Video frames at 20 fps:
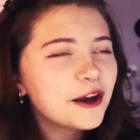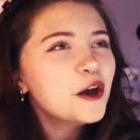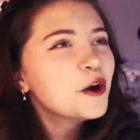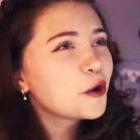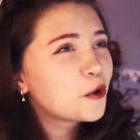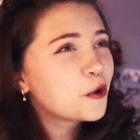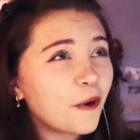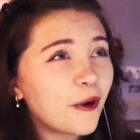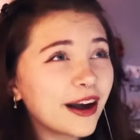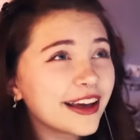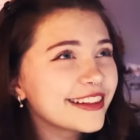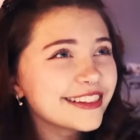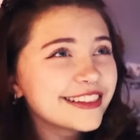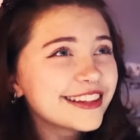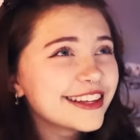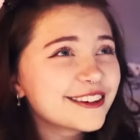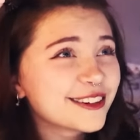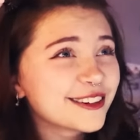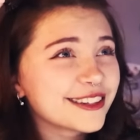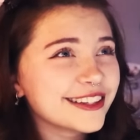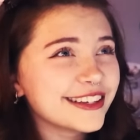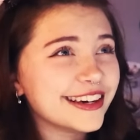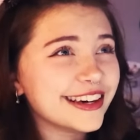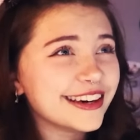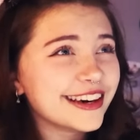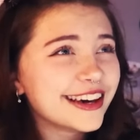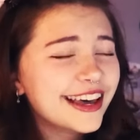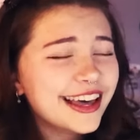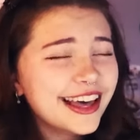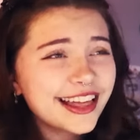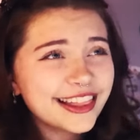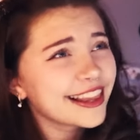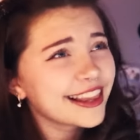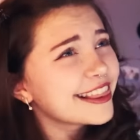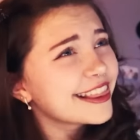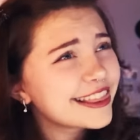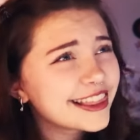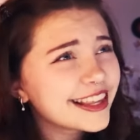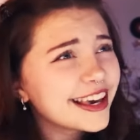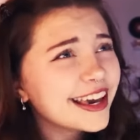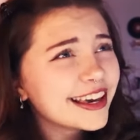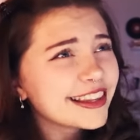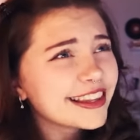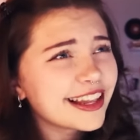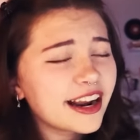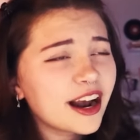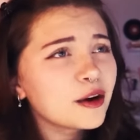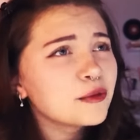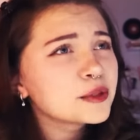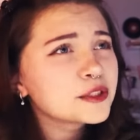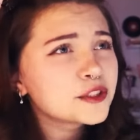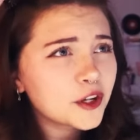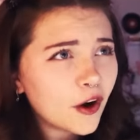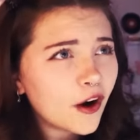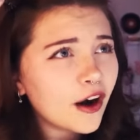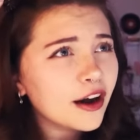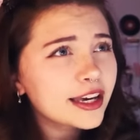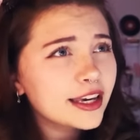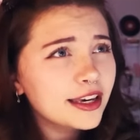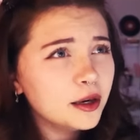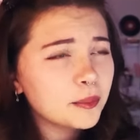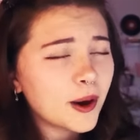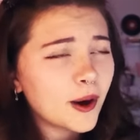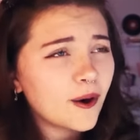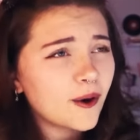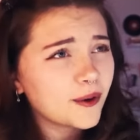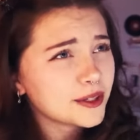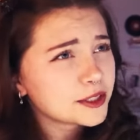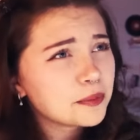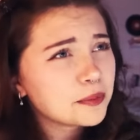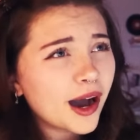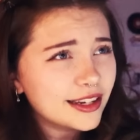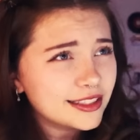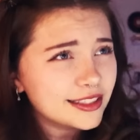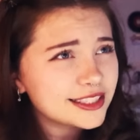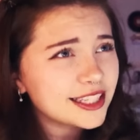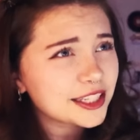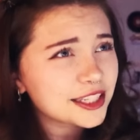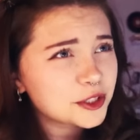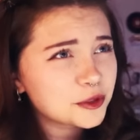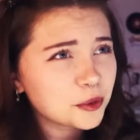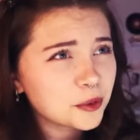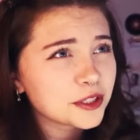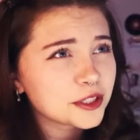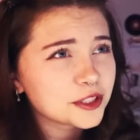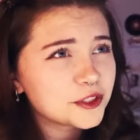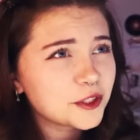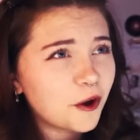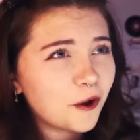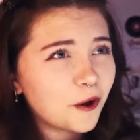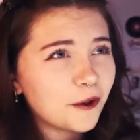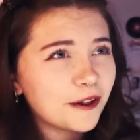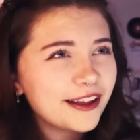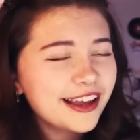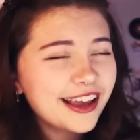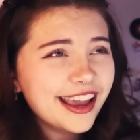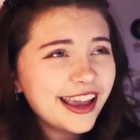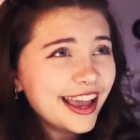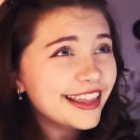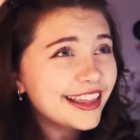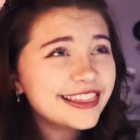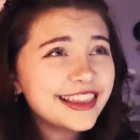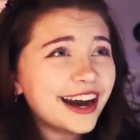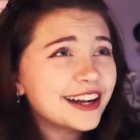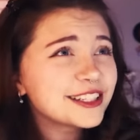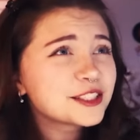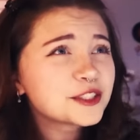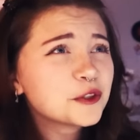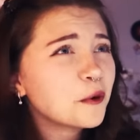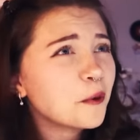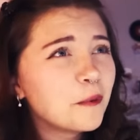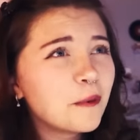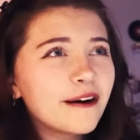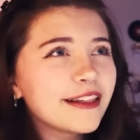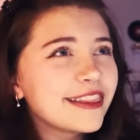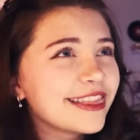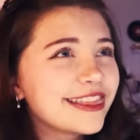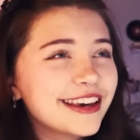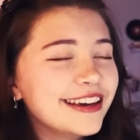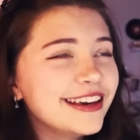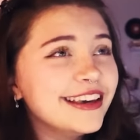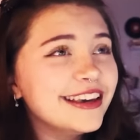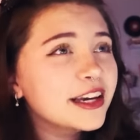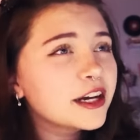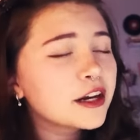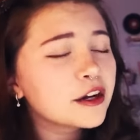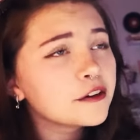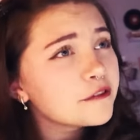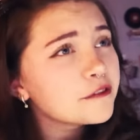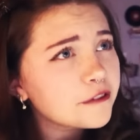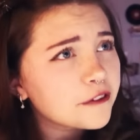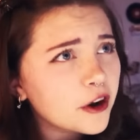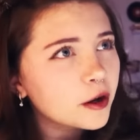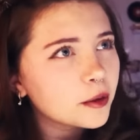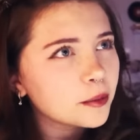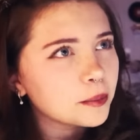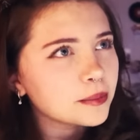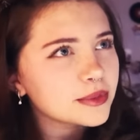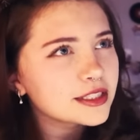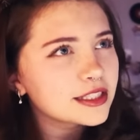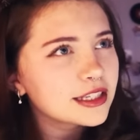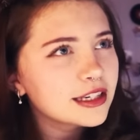Quite literally, the thing that I was talking about is my sexual assault. And that's the one thing he confirmed.